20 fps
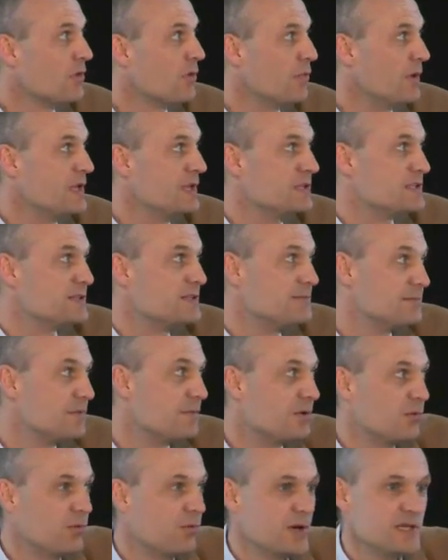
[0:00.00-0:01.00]
Wheat,
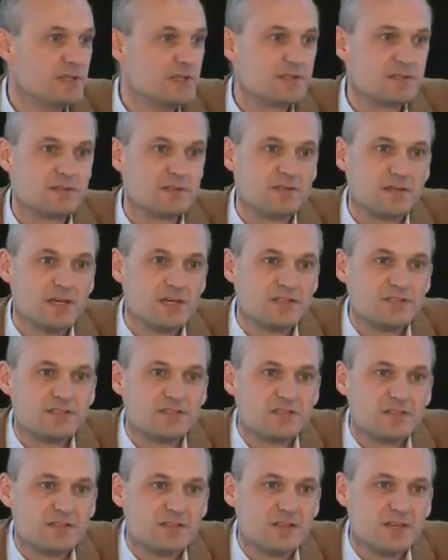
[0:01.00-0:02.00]
wheat,
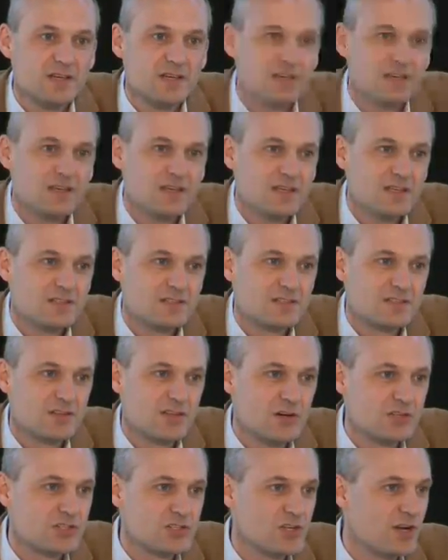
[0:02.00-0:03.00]
it's, it's
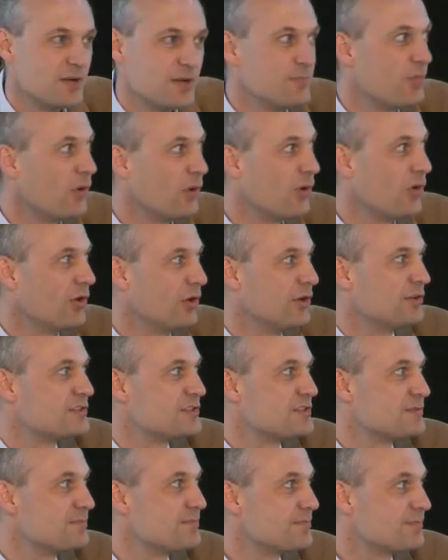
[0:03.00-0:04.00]
such an
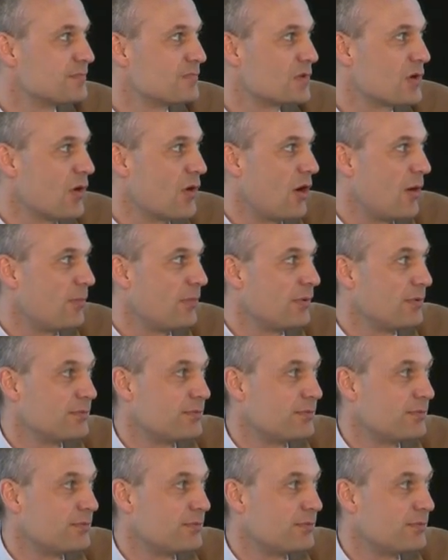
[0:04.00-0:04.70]
important crop.